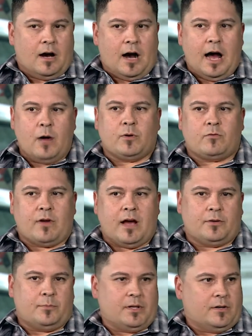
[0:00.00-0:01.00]
I would
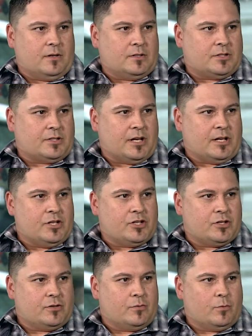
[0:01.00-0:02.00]
rather be on
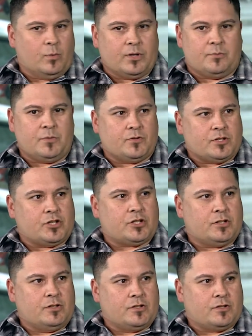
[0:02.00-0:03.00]
stage with
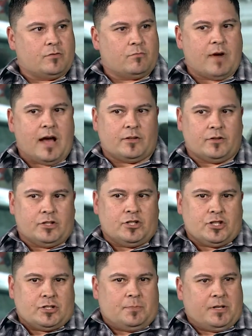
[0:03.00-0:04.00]
musicians rather than
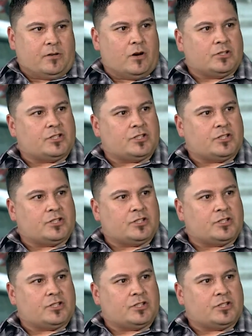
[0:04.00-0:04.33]
just being on